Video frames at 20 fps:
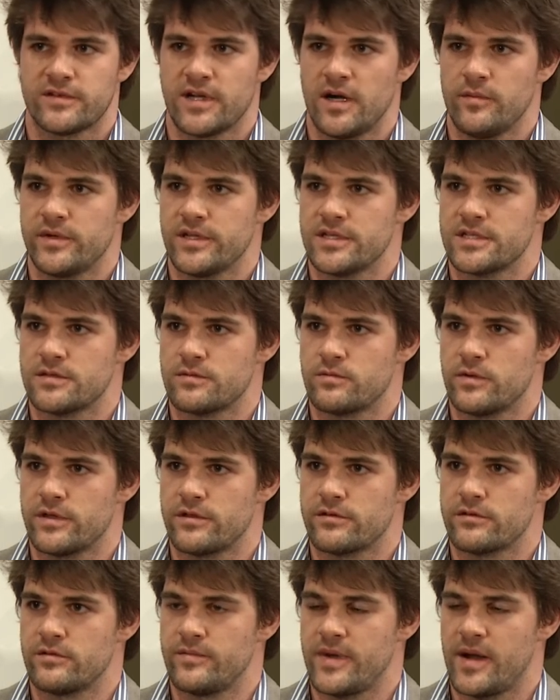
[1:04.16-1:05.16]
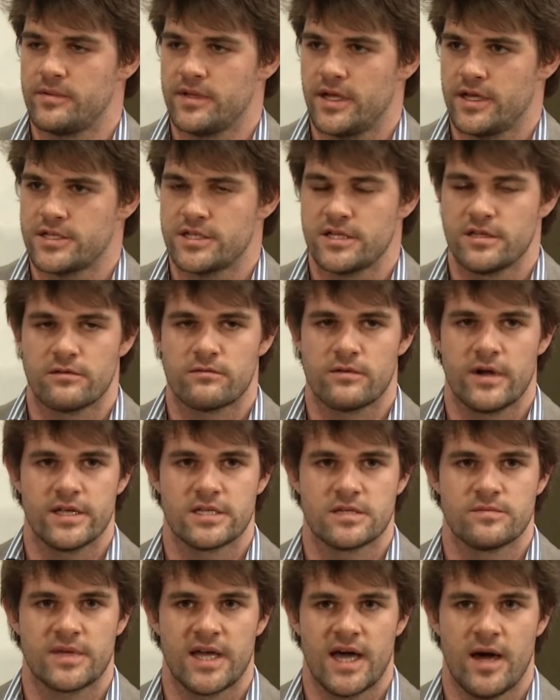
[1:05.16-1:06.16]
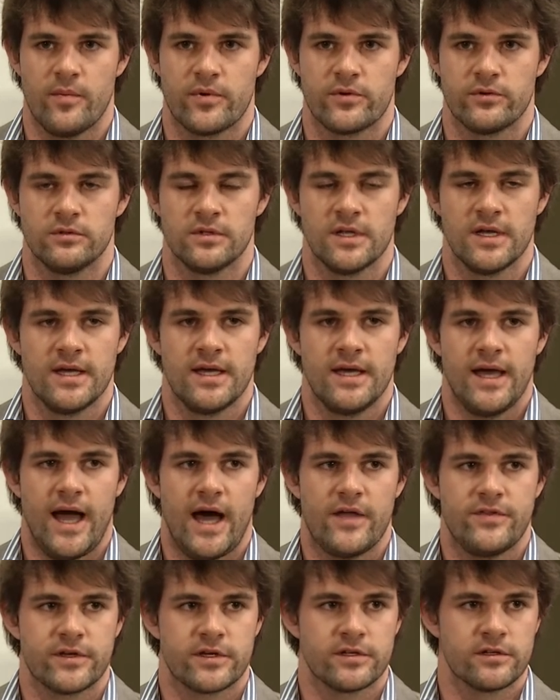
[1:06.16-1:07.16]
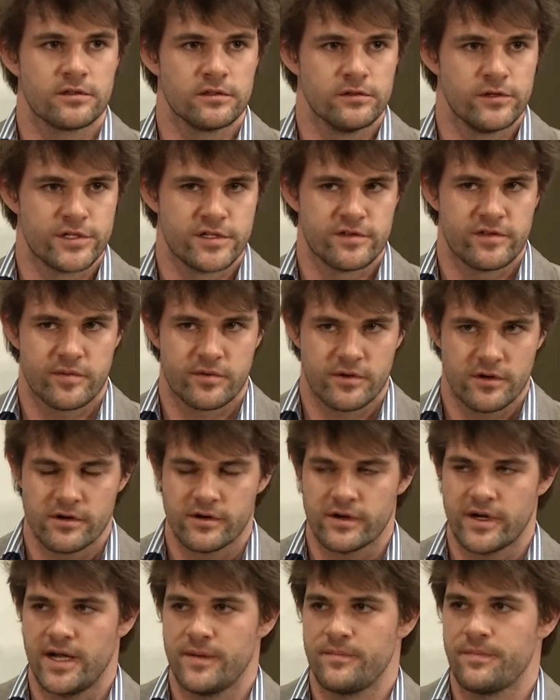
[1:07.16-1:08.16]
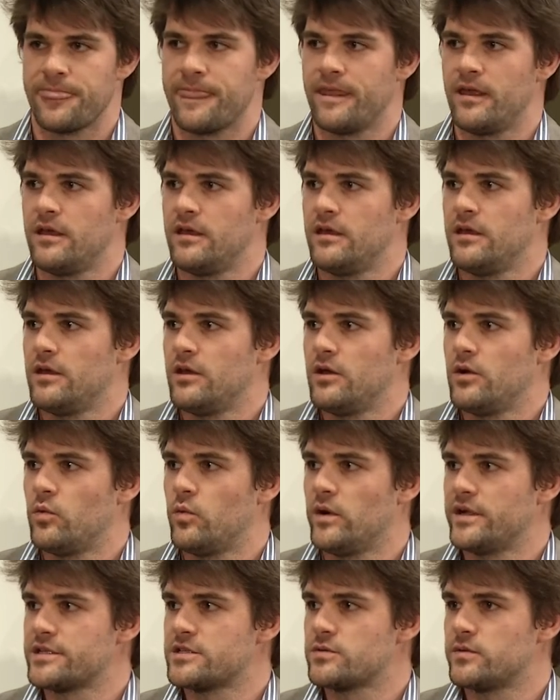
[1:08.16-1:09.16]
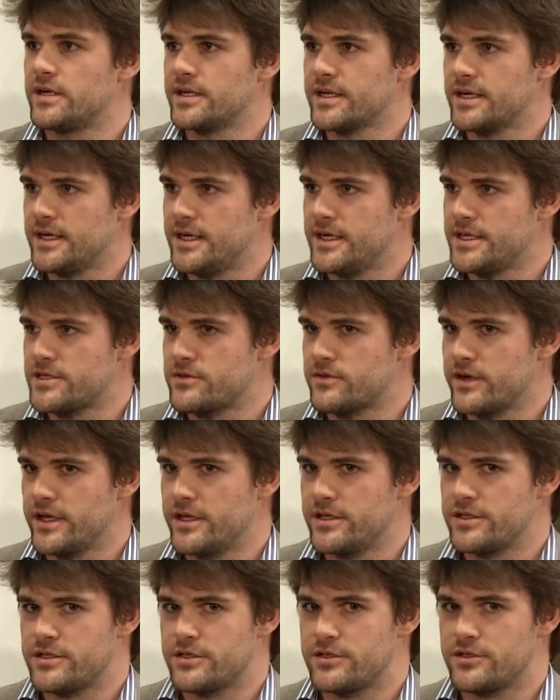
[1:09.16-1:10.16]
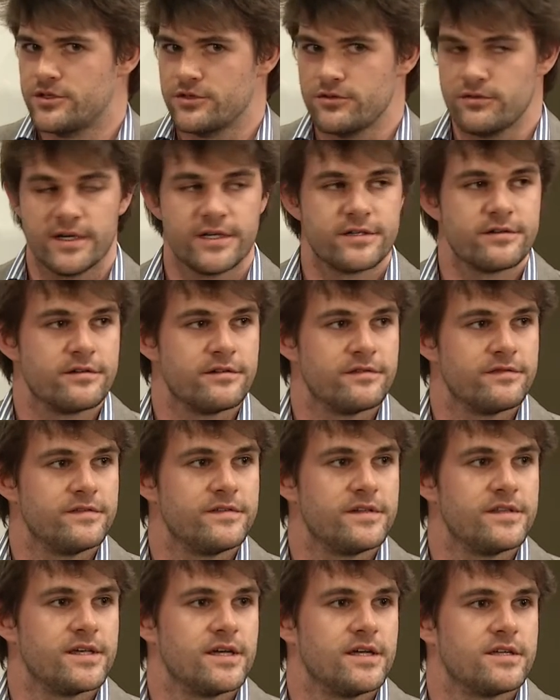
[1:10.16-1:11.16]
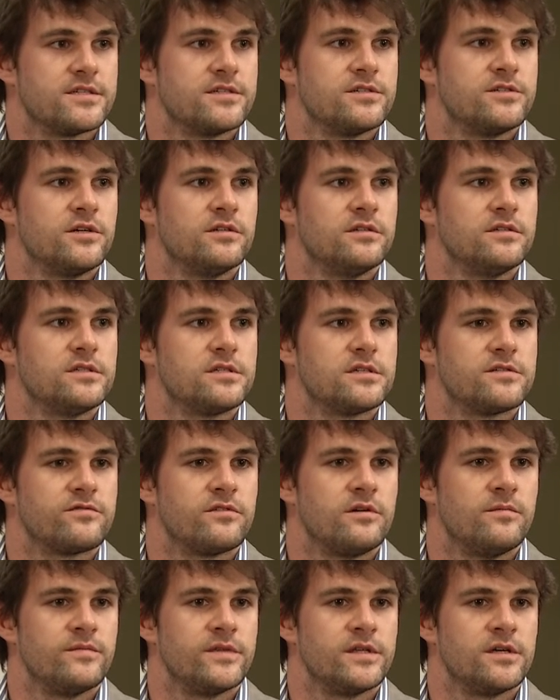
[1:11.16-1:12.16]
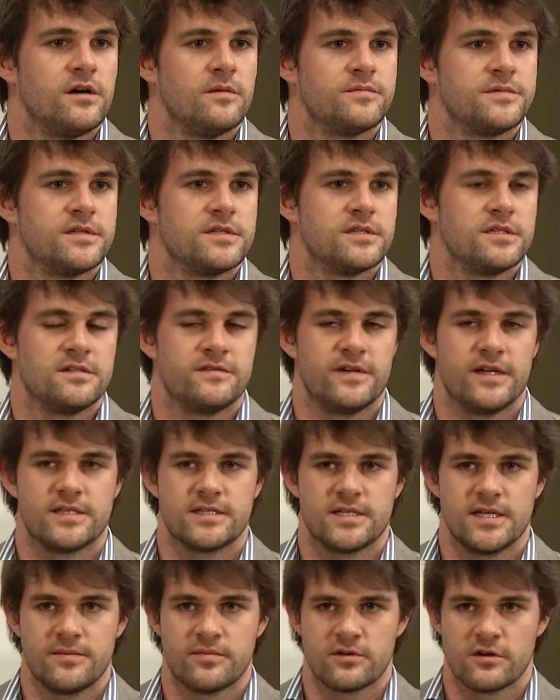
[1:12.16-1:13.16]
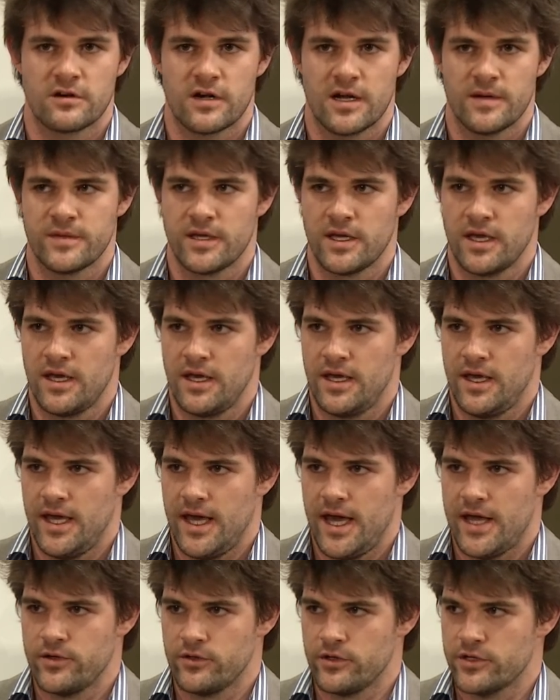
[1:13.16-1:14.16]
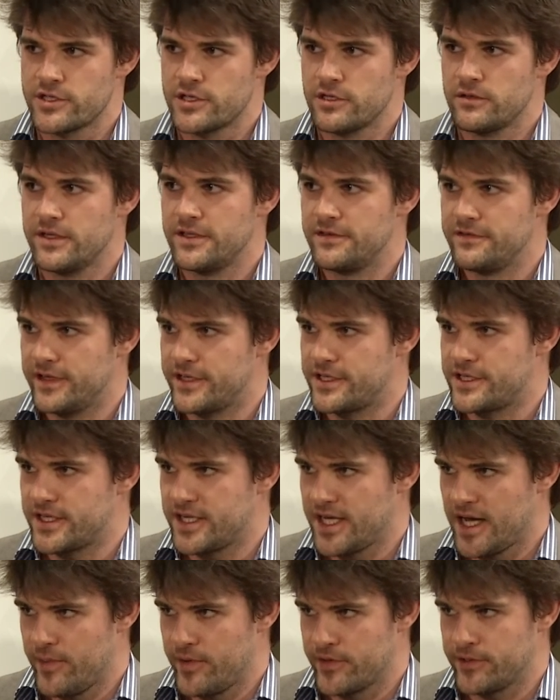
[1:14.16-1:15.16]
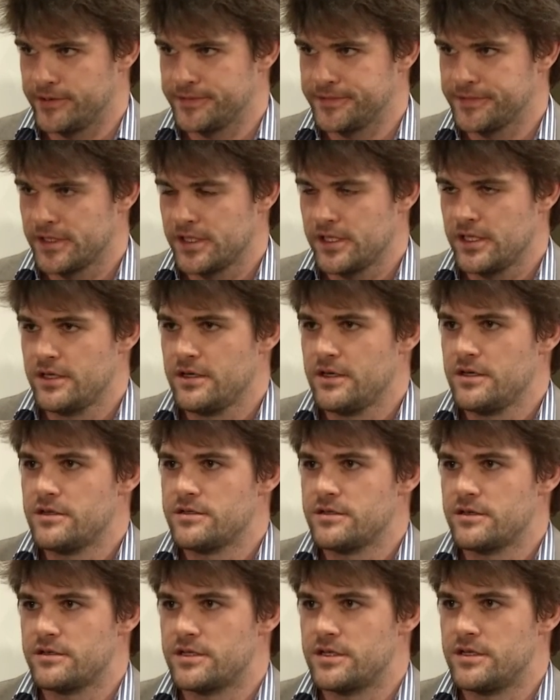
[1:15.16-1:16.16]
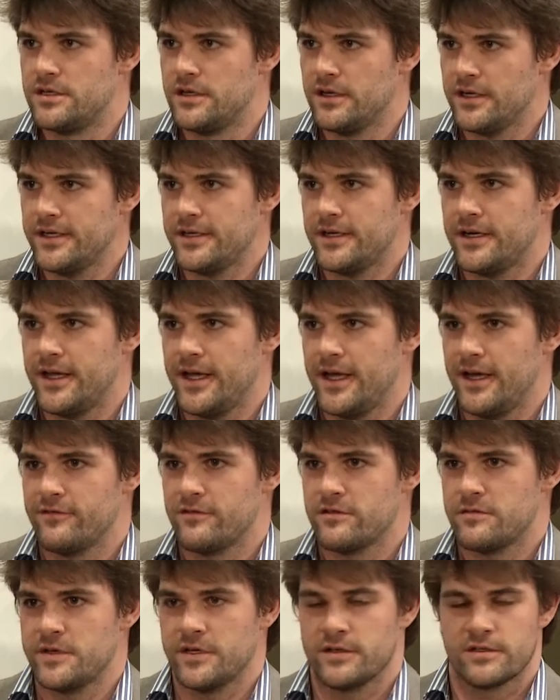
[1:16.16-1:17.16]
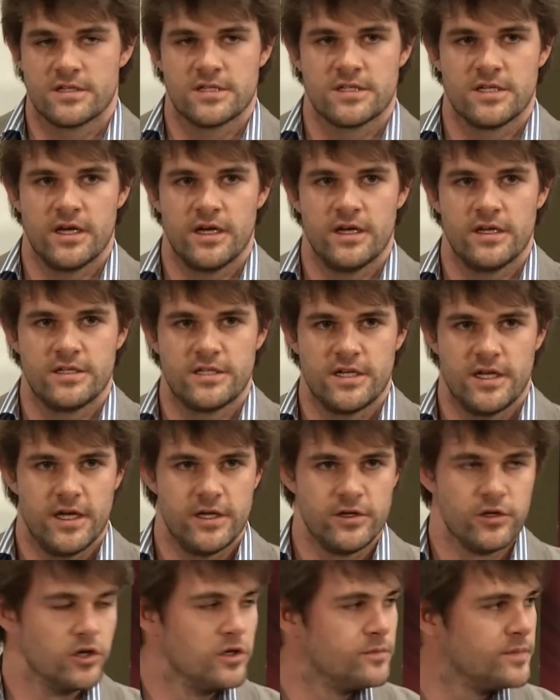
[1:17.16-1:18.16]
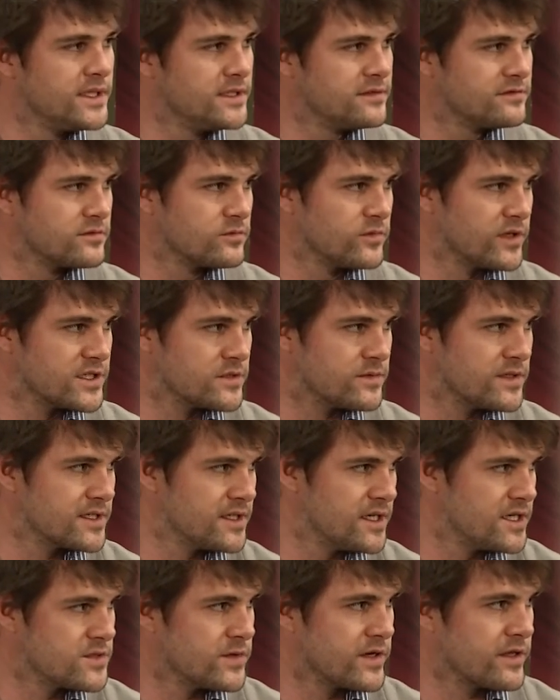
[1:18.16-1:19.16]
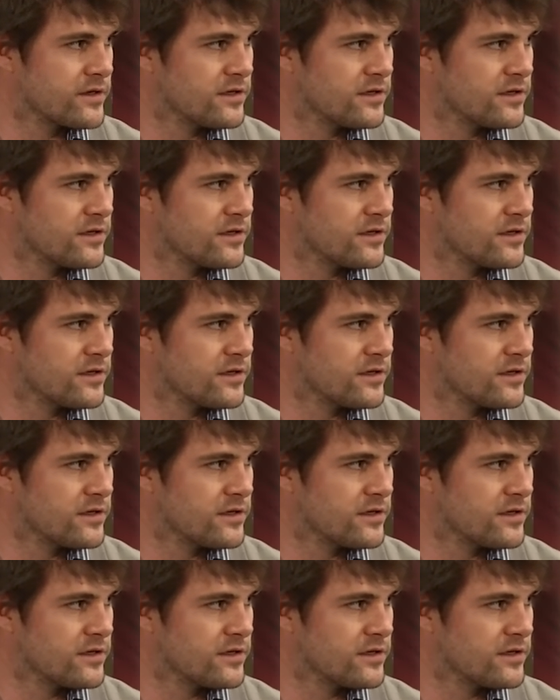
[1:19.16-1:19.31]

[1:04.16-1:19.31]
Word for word: of companies went through MAP last year that raised some capital at the conclusion of the program. one to -one cast raised $250,000 from the Optus Innov8 Seed program and also Adventure Capital. So tonight I have with me on stage Ed Hooper from One to One Cast, one of